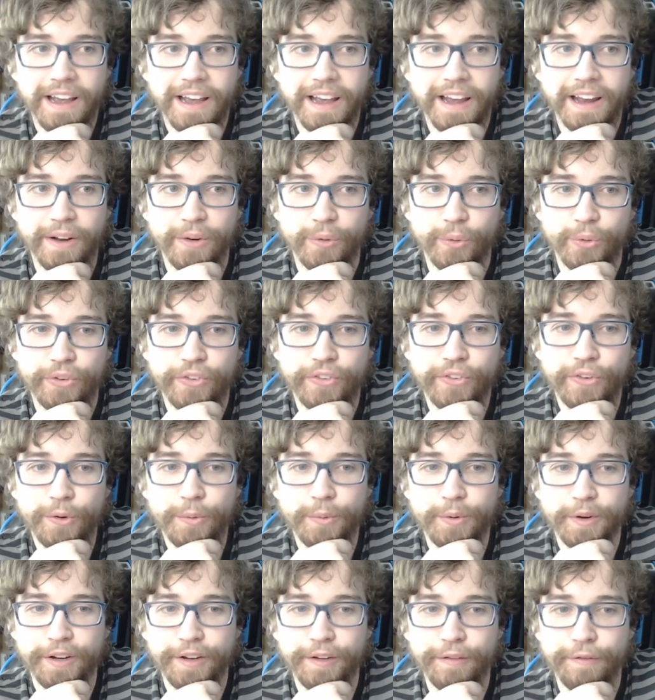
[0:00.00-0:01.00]
and it was
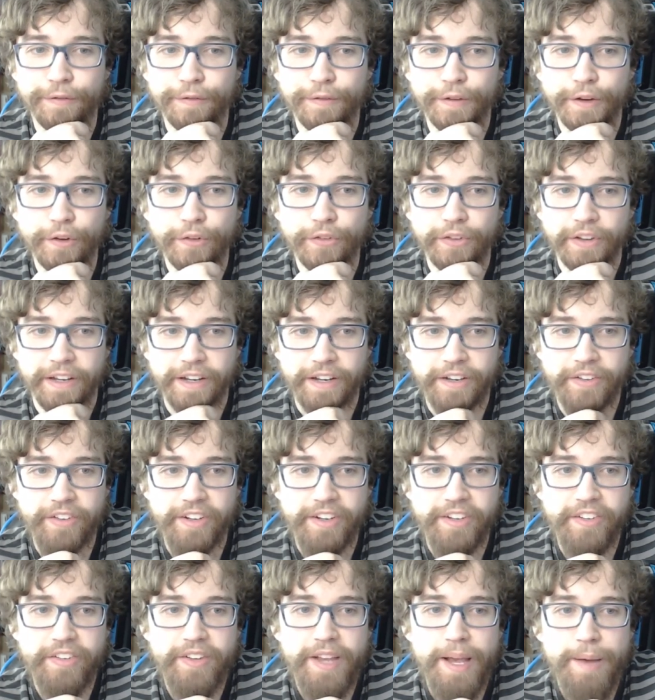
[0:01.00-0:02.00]
super confusing because
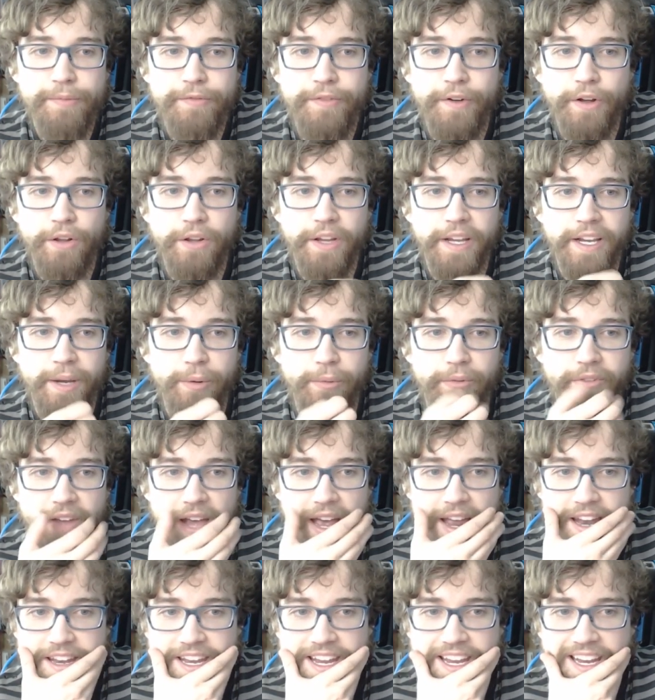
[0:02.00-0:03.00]
I just kept felt like it was
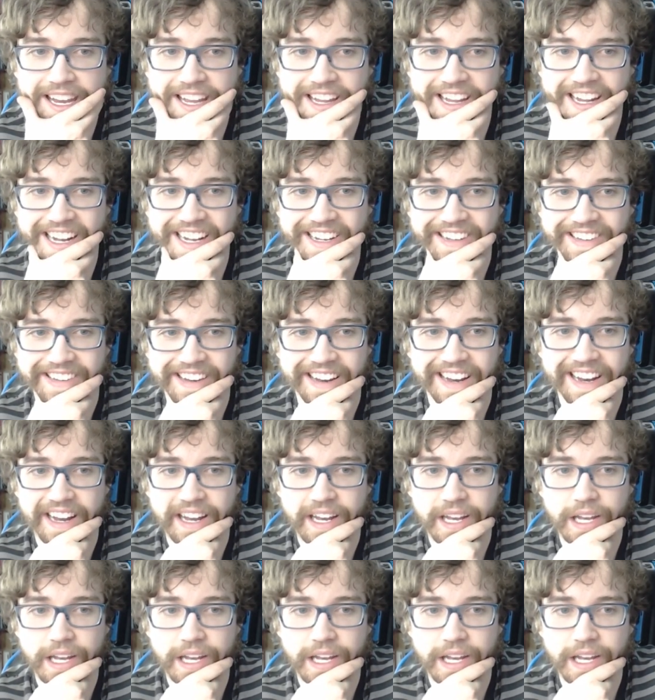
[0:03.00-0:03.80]
ending and then it didn't.